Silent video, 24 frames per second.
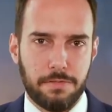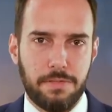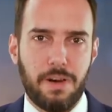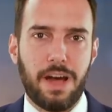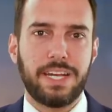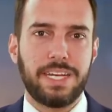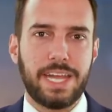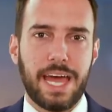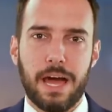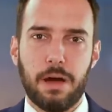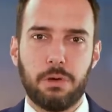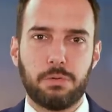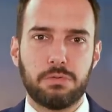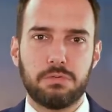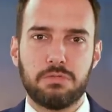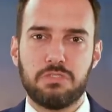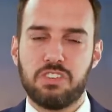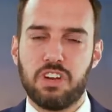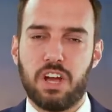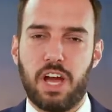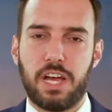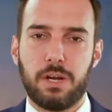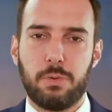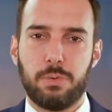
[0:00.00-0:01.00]
find out
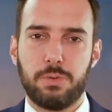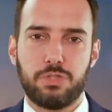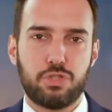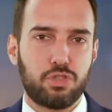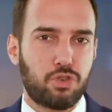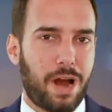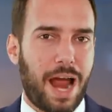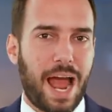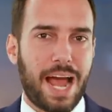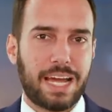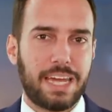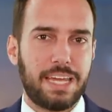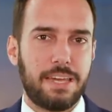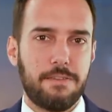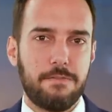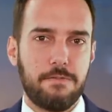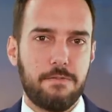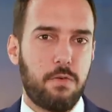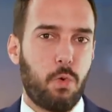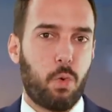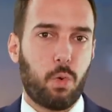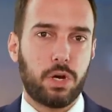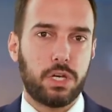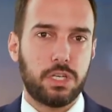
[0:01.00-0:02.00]
China was tracking
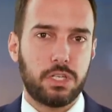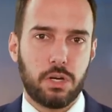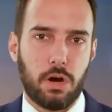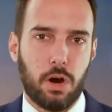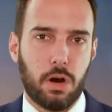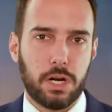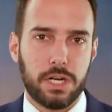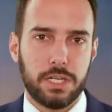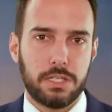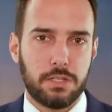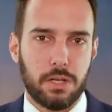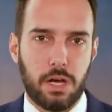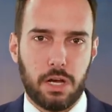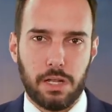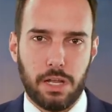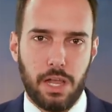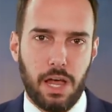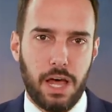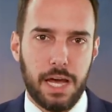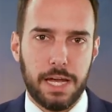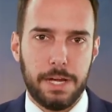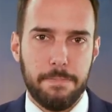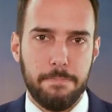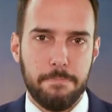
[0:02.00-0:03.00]
foreign targets
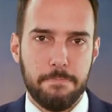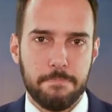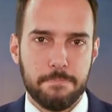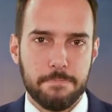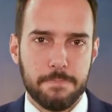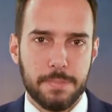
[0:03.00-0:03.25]
online?